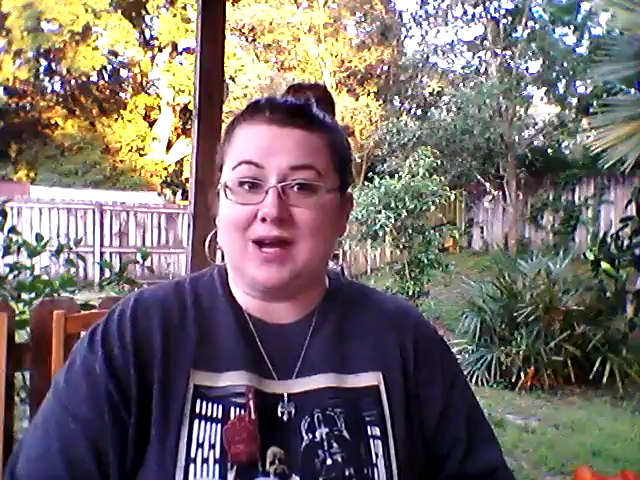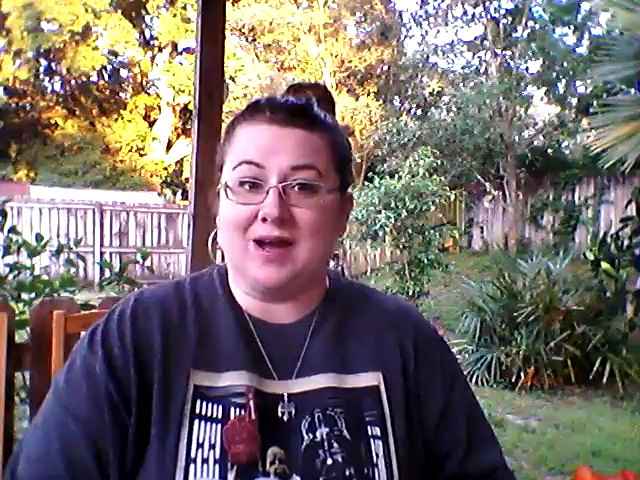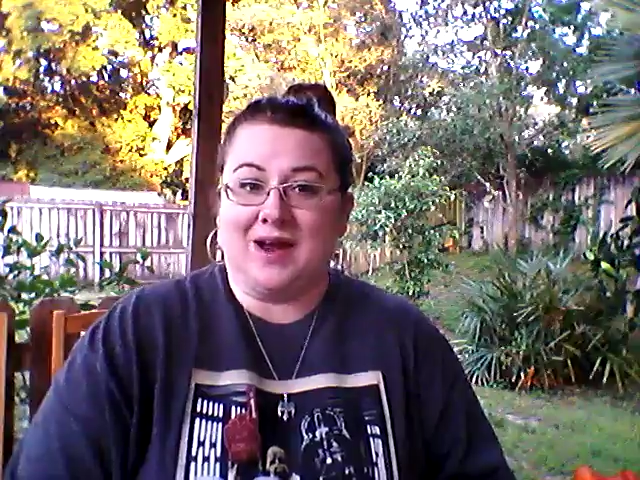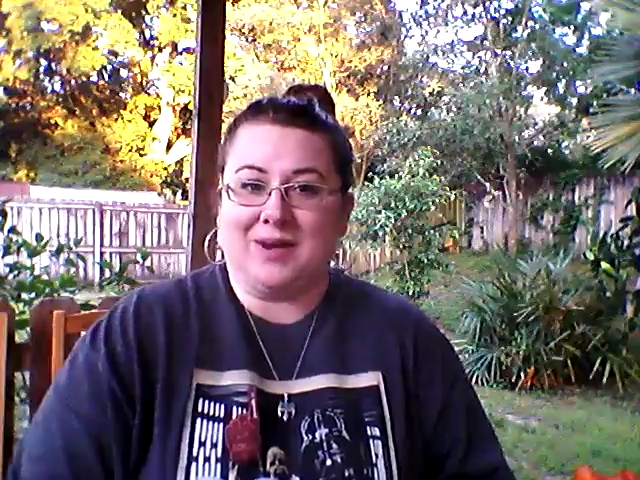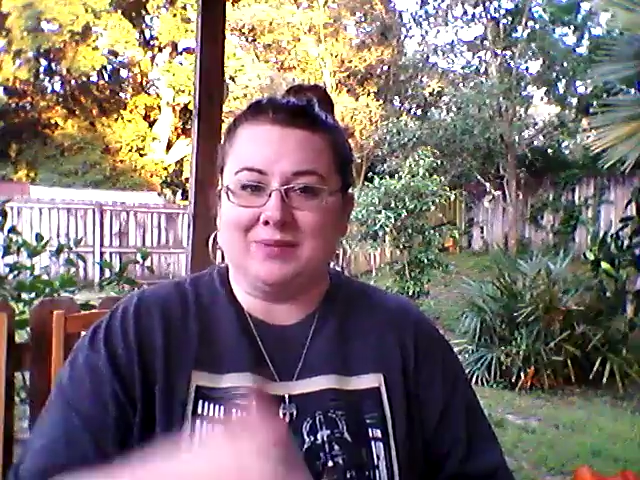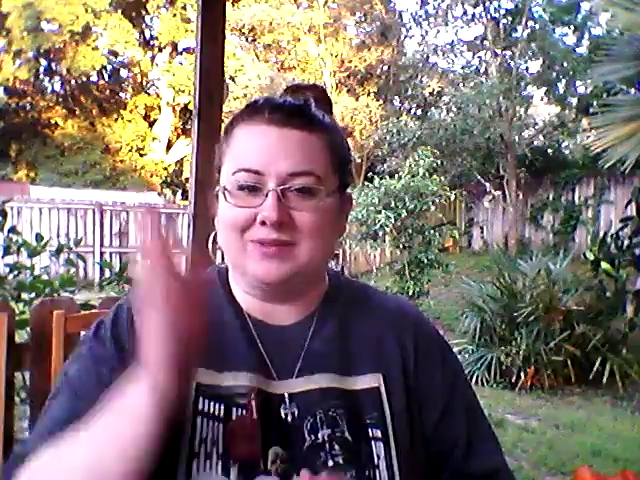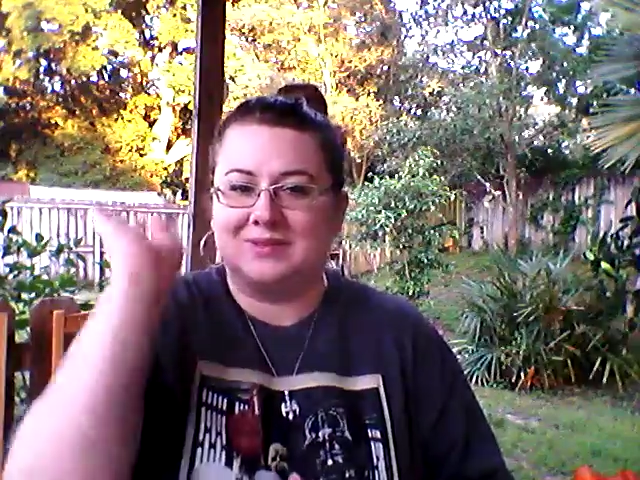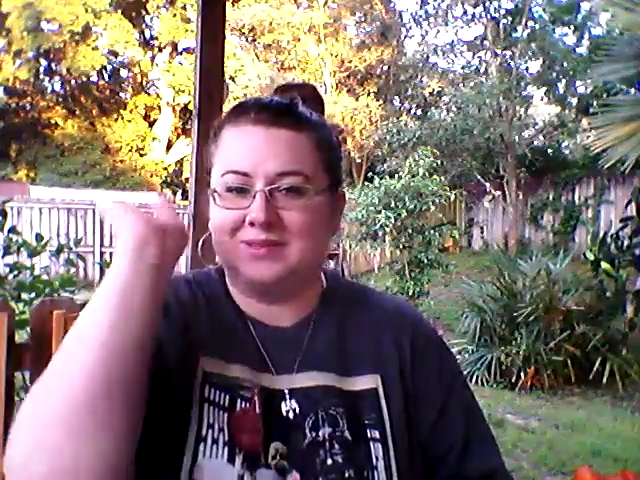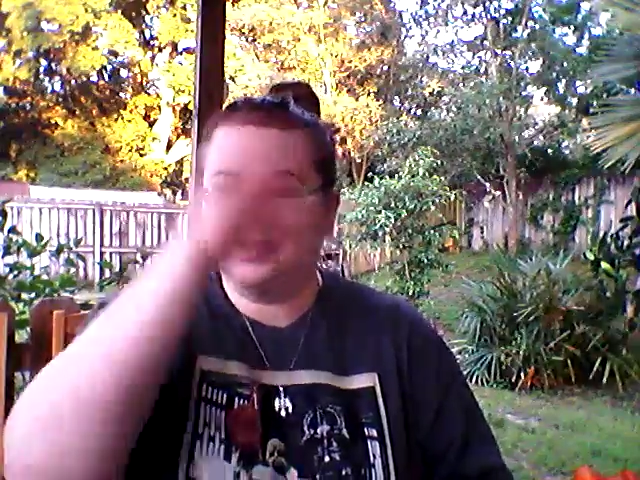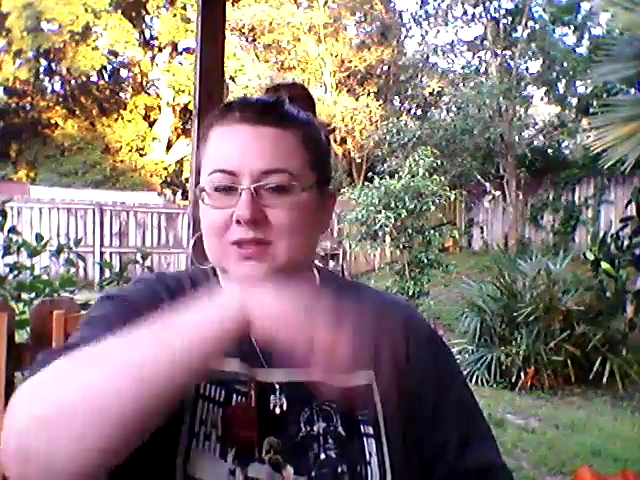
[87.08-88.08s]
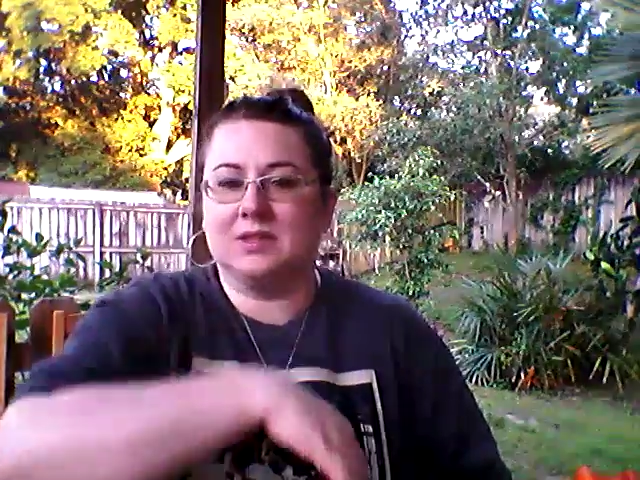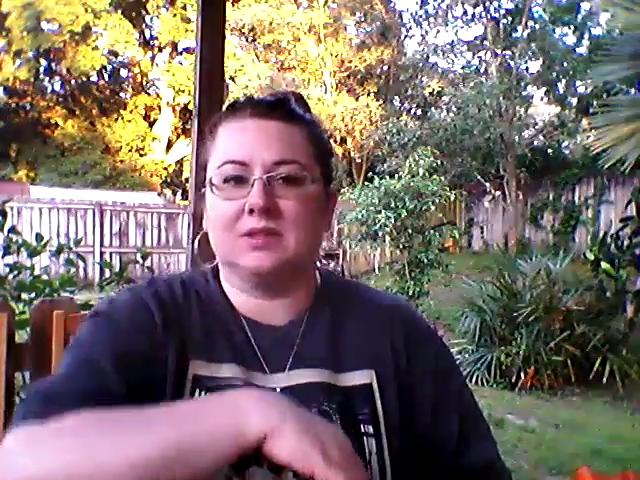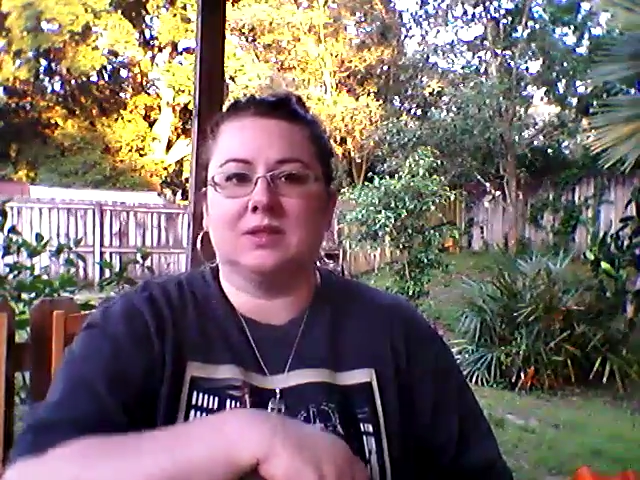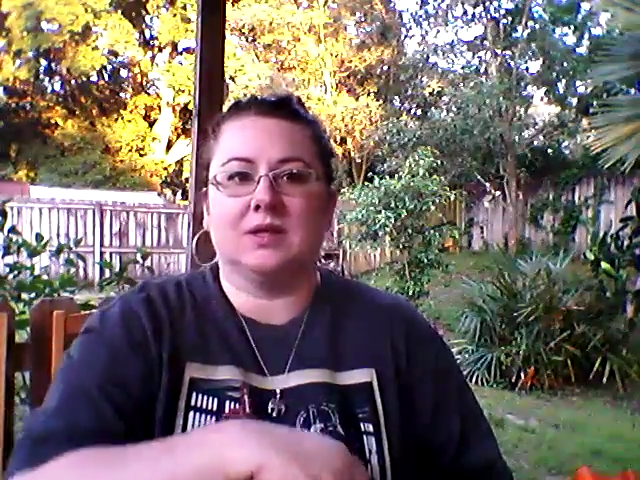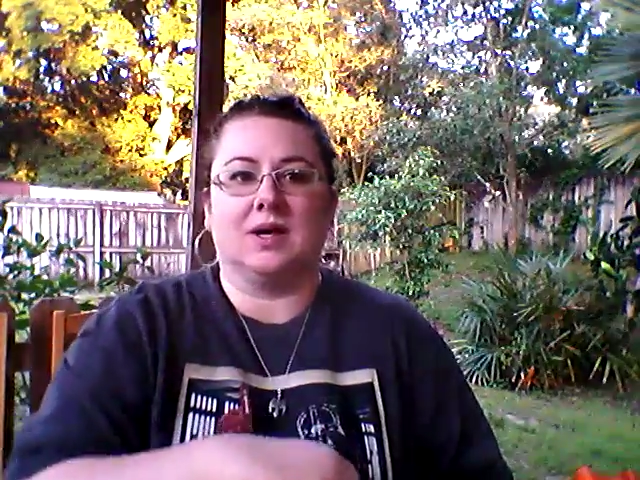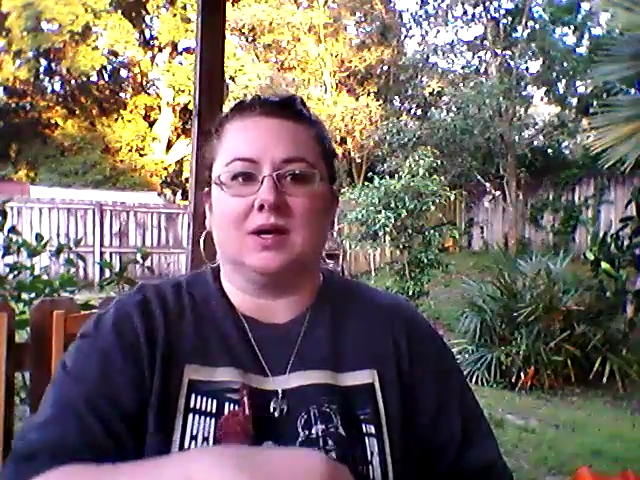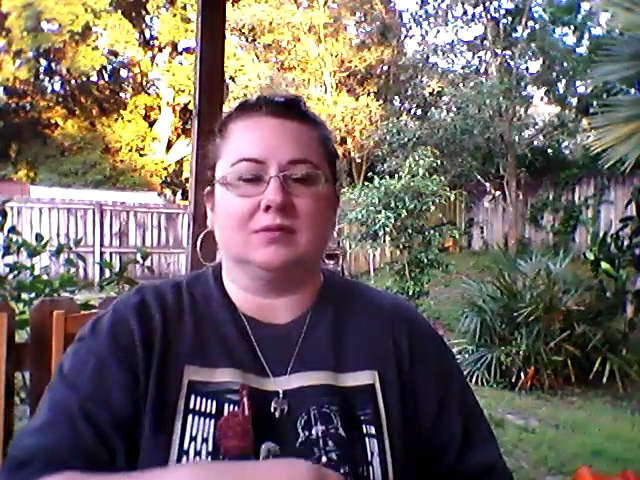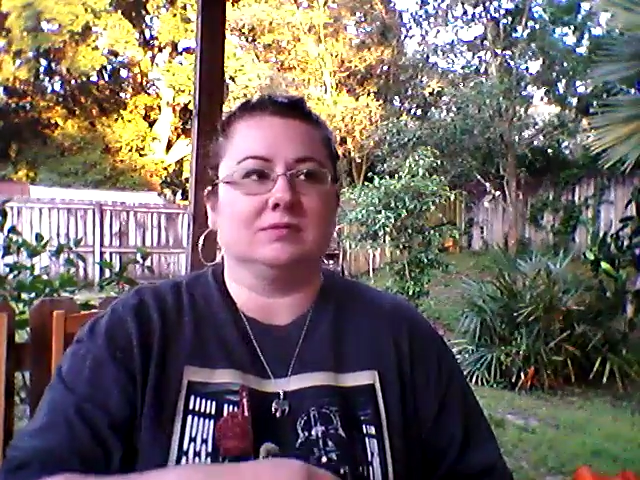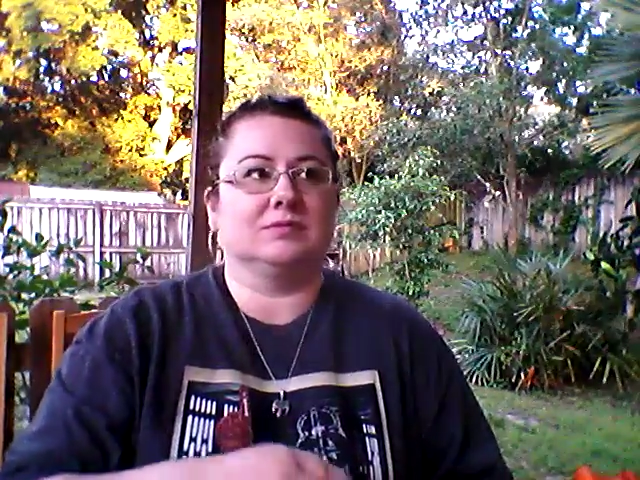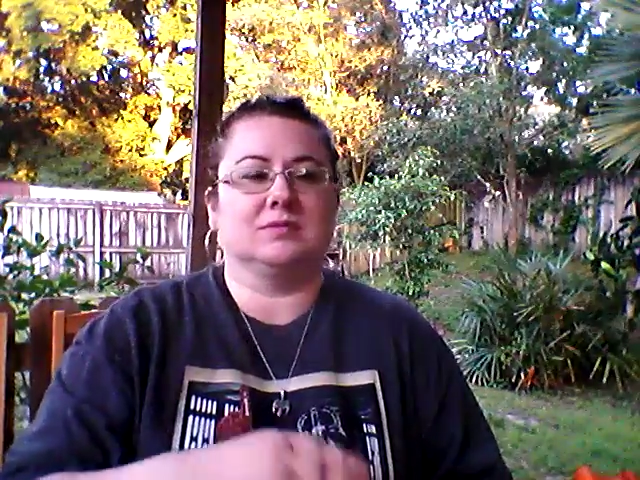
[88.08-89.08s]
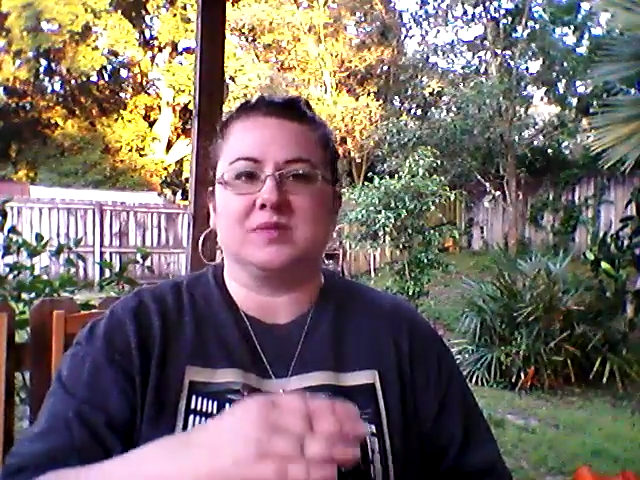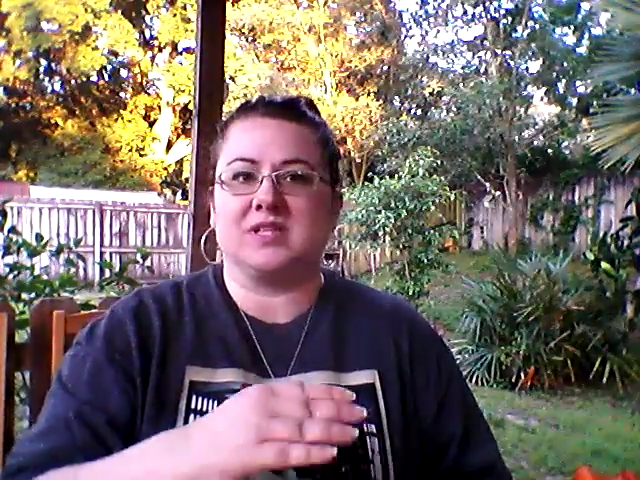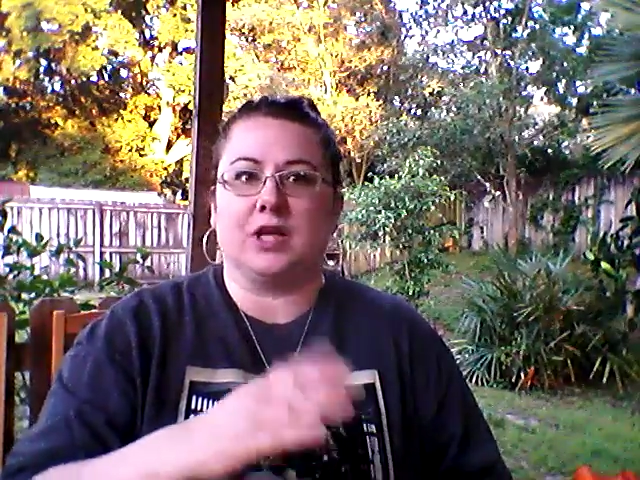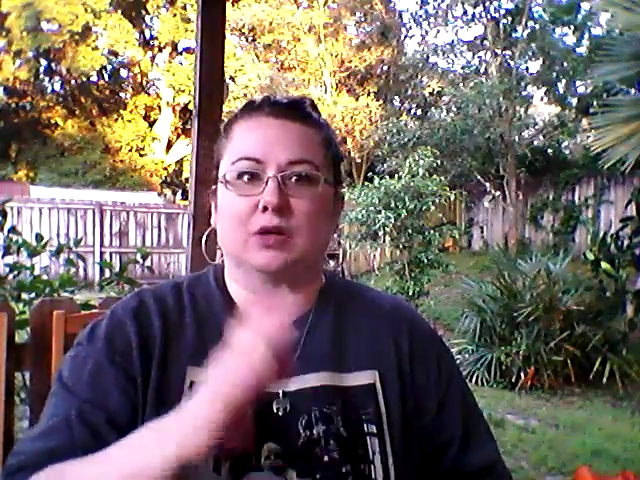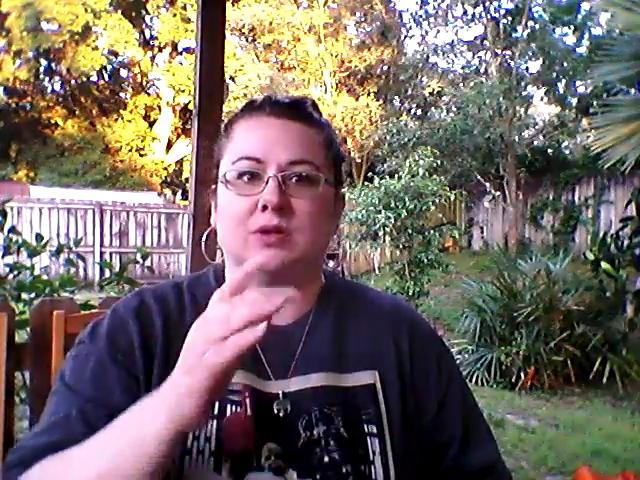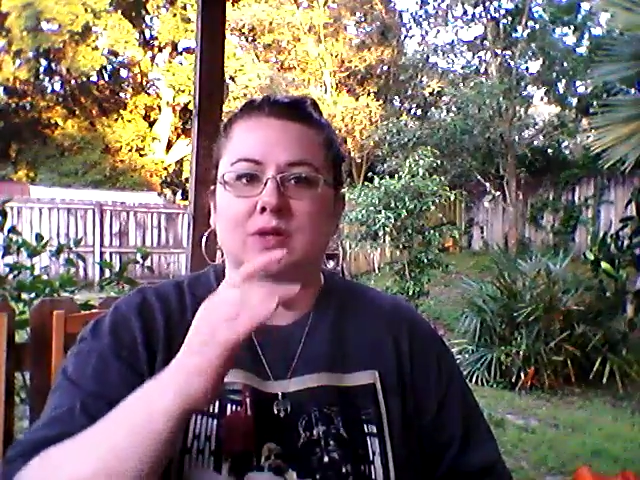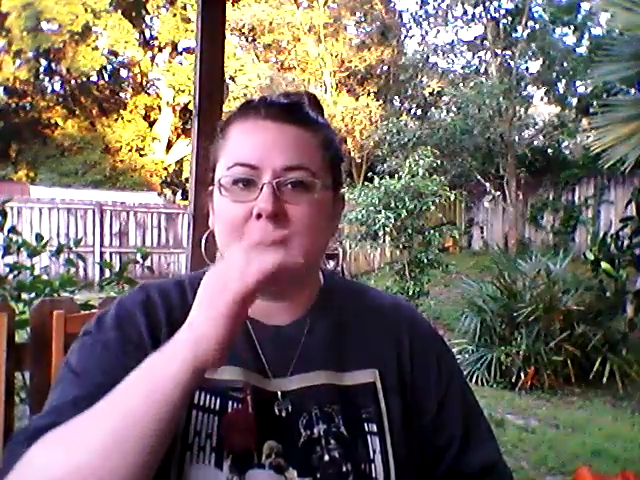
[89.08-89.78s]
time. Uh, mosquito.